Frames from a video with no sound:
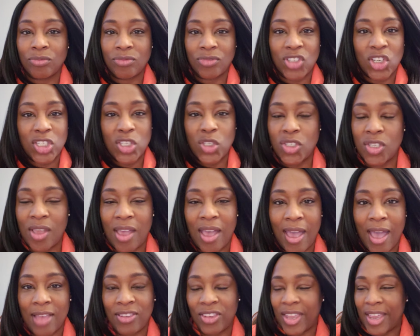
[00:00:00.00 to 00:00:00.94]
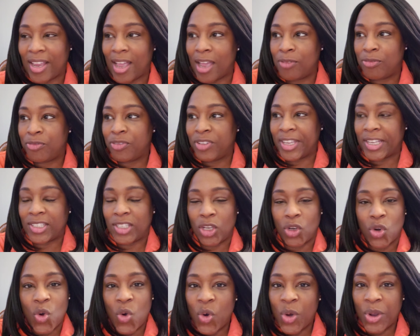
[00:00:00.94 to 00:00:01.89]
Just like I flicked
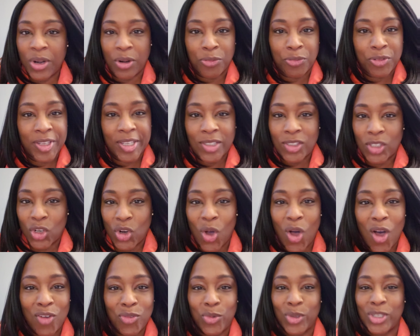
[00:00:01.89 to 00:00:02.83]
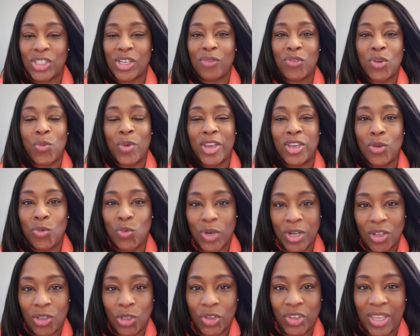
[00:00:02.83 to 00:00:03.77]
it on or flicked it off, whichever way you
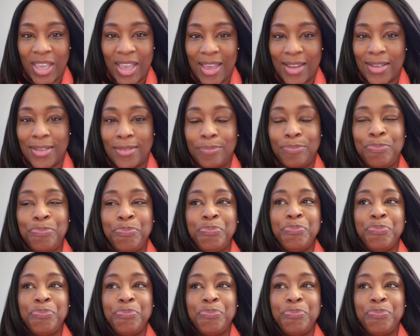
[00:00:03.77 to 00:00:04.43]
want to look at it.